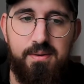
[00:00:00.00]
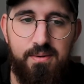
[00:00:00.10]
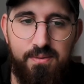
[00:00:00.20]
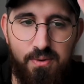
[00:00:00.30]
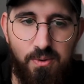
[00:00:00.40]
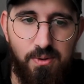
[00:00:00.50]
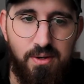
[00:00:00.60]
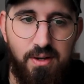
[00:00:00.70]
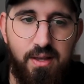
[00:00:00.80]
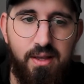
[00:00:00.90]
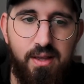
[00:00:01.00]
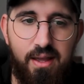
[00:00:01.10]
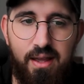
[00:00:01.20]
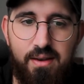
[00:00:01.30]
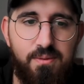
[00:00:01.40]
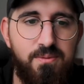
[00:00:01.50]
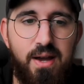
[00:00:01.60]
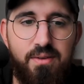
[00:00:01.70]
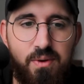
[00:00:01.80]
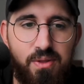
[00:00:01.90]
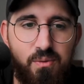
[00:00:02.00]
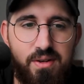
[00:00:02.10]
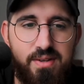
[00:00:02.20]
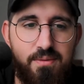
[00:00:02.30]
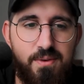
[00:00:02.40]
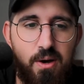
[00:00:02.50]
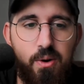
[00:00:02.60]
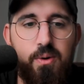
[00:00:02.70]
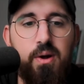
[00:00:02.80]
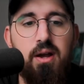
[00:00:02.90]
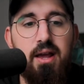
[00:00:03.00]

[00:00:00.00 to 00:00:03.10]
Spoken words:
4 and 5 with Grand Theft Auto.